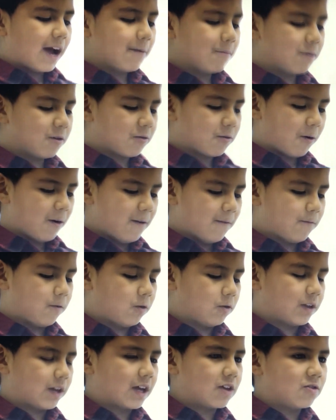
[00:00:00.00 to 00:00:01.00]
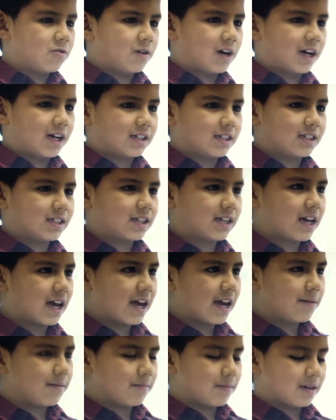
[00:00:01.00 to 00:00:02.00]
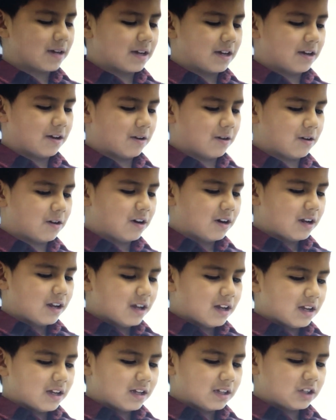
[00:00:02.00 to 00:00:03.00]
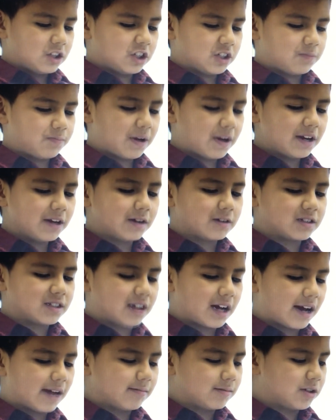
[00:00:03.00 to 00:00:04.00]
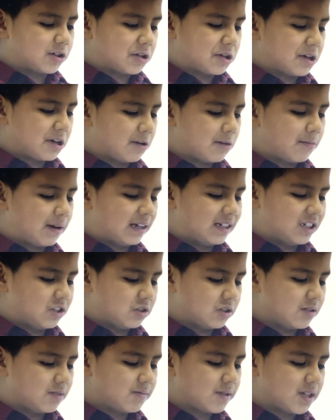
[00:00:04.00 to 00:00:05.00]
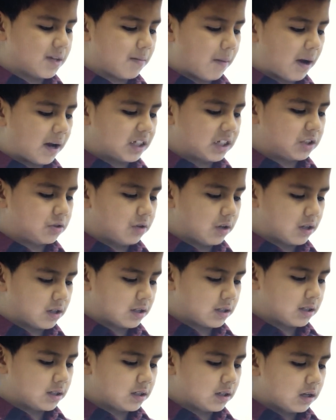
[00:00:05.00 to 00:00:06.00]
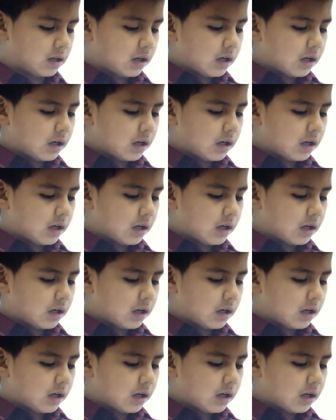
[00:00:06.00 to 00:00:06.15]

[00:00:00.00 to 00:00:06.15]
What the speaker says: I'm grateful that you guys came here to spend your time to hear my dreams and my strengths.